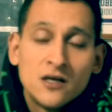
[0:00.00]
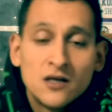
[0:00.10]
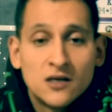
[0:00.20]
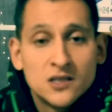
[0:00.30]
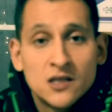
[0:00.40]

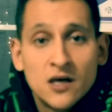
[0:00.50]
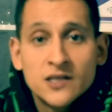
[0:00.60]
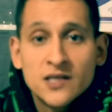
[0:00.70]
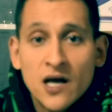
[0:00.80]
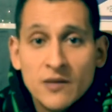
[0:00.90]
because a lot of
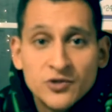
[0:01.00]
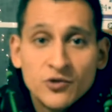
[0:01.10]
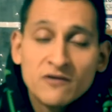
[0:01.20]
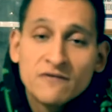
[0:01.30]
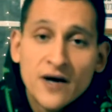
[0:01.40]
times you
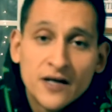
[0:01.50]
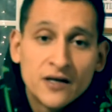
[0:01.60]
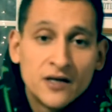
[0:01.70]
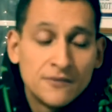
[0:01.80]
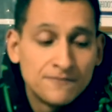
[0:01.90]
can find,
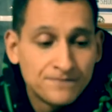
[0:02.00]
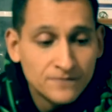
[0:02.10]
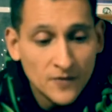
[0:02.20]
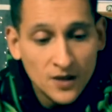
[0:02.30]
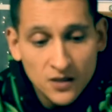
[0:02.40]
um,
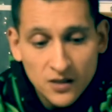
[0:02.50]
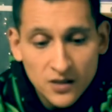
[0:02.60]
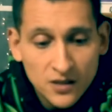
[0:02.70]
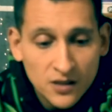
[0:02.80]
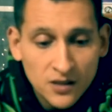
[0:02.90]

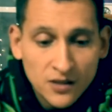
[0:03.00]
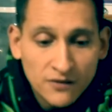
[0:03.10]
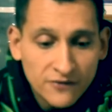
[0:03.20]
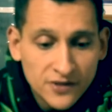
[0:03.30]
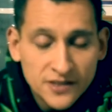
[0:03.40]

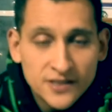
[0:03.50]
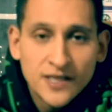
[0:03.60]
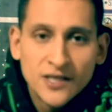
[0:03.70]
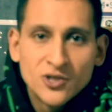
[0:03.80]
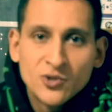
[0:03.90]
for instance, like
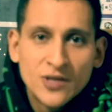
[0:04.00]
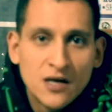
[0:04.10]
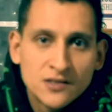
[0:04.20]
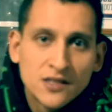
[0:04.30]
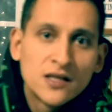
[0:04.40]
a two
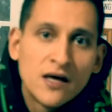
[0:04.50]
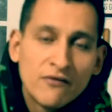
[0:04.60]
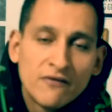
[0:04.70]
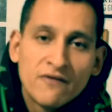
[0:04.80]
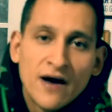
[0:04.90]
thousand
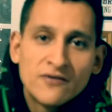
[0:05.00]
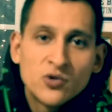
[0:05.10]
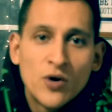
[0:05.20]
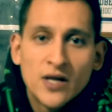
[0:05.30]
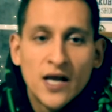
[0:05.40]
eleven five
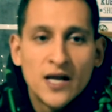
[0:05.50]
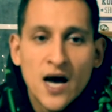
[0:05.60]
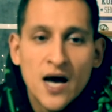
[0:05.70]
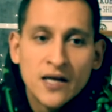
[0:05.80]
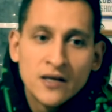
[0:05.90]
twenty-eight
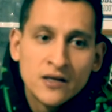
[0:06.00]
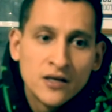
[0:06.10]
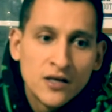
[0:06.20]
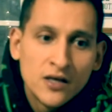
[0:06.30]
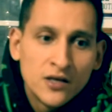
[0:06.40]
i
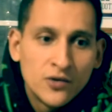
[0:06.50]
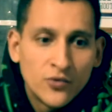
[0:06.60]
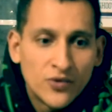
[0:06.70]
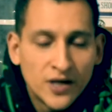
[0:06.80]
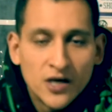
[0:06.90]

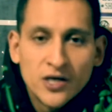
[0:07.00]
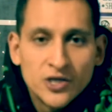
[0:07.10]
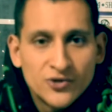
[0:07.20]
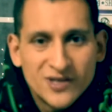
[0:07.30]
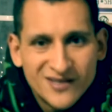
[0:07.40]
with like a
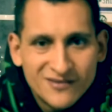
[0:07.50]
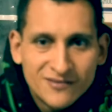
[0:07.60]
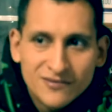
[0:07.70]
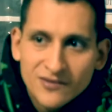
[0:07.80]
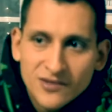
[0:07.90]
hundred,
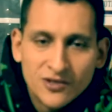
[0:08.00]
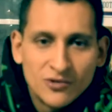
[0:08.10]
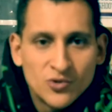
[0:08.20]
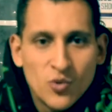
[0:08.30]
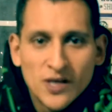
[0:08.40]
you know,
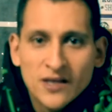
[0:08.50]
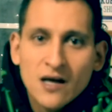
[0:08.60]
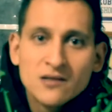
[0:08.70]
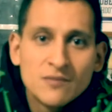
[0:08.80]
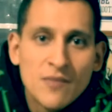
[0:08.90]
twenty
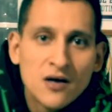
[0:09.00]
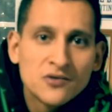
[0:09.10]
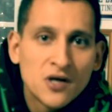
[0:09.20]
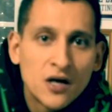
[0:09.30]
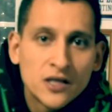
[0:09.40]
thousand miles
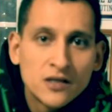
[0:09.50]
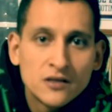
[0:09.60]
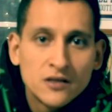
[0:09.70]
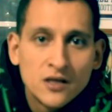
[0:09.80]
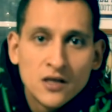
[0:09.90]
on it,
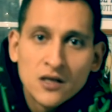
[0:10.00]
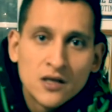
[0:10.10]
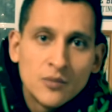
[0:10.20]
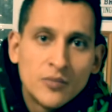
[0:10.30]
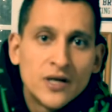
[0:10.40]

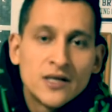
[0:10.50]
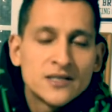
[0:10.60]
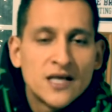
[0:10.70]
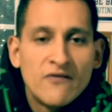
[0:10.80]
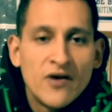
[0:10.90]
but it doesn't
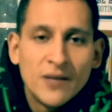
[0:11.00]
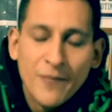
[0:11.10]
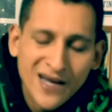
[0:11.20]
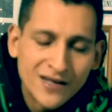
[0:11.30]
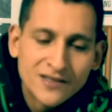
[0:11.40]
have any
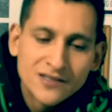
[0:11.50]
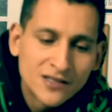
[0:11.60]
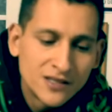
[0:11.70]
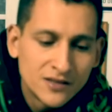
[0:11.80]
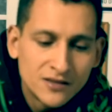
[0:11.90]
maintenance
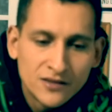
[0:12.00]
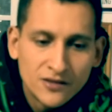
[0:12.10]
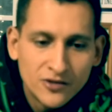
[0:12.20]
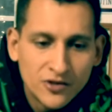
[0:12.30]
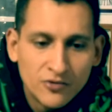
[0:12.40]
done,
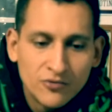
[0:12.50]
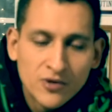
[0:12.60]
you know.